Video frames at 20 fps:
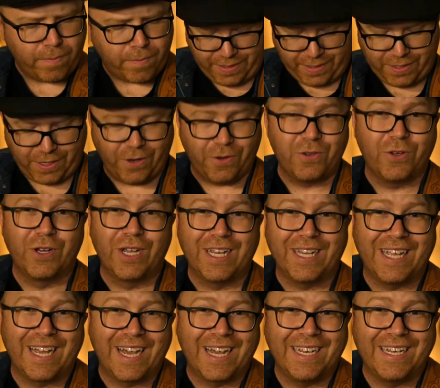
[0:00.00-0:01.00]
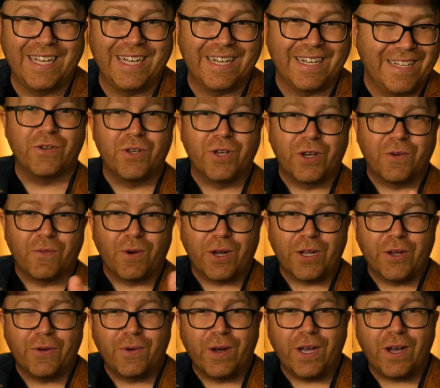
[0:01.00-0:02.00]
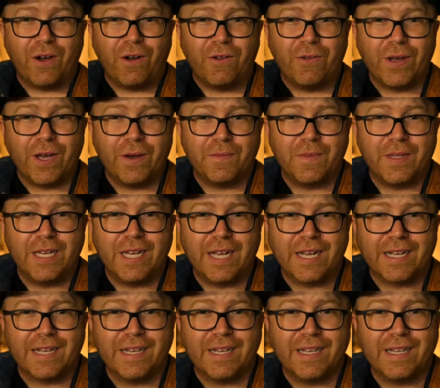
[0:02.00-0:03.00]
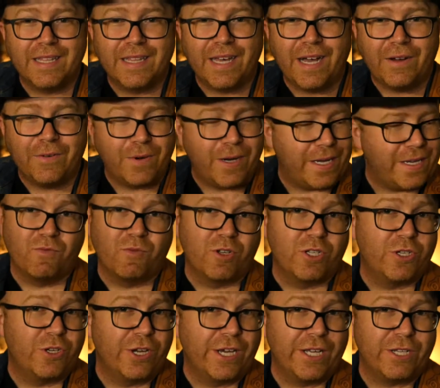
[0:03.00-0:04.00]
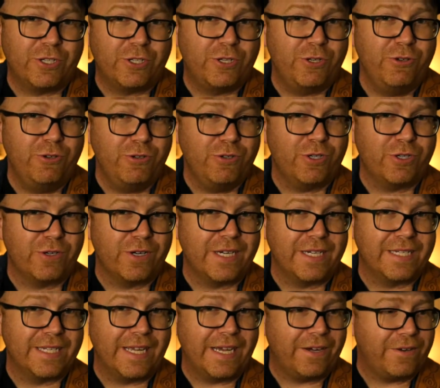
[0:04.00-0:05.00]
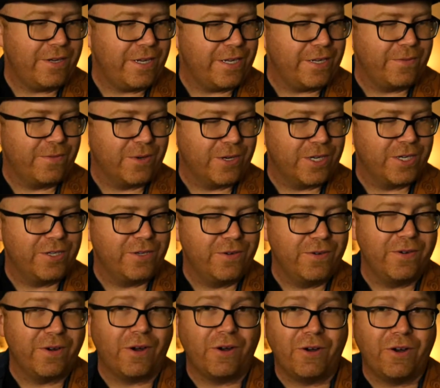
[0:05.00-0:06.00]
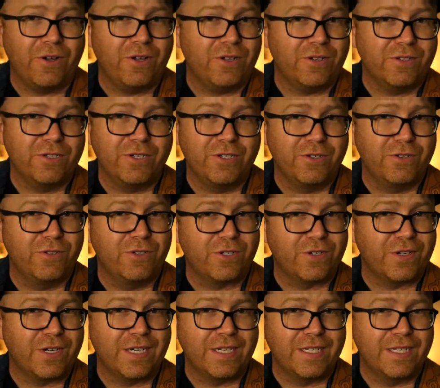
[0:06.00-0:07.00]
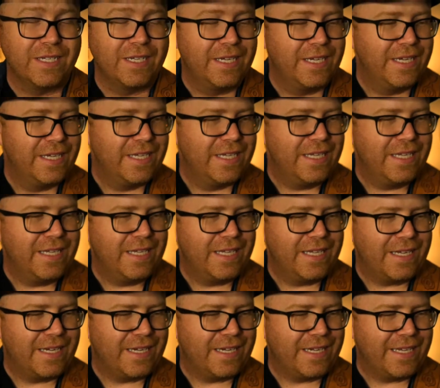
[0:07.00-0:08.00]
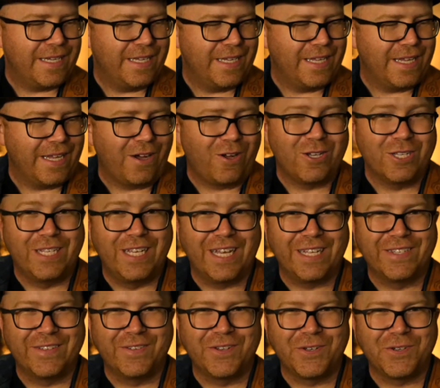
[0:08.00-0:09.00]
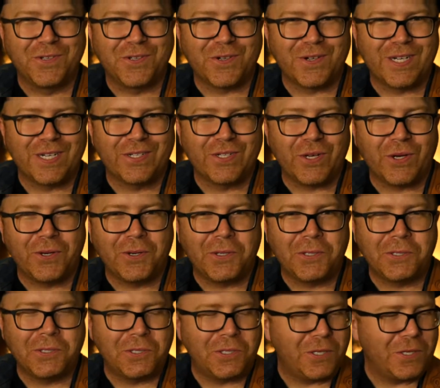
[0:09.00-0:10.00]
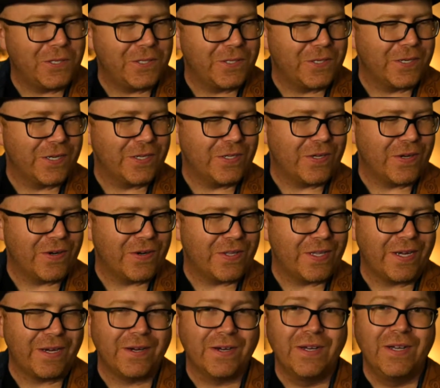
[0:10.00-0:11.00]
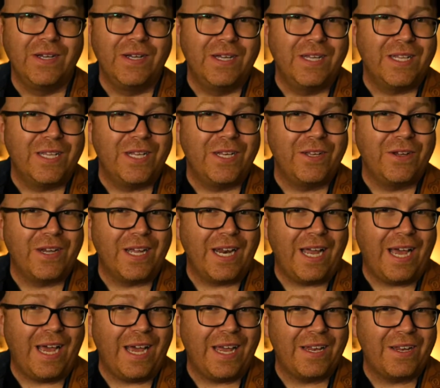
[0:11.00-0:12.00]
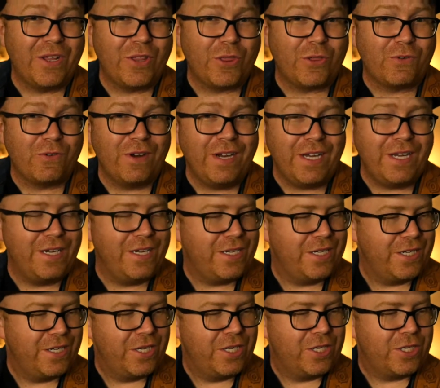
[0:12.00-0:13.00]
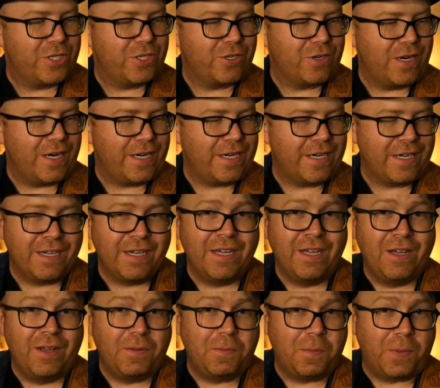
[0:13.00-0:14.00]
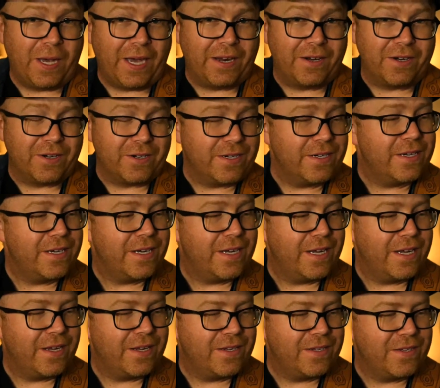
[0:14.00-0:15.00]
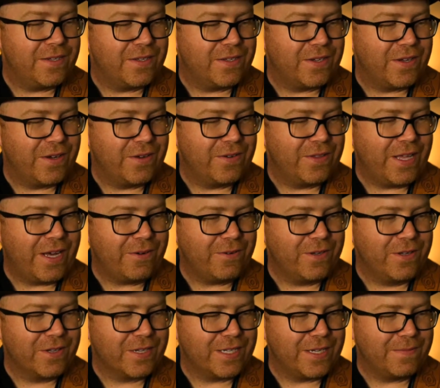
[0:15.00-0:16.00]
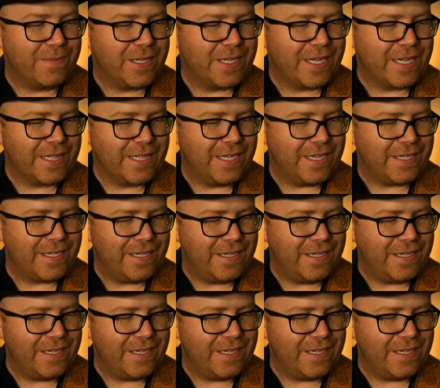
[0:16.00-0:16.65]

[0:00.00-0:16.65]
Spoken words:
So you get the idea. You can work your way all the way up the neck that way. Once you get two strings down and you want to do all two strings, all sets of two strings on your guitar there, then you can add the 3-string pattern. And so that would look something like this.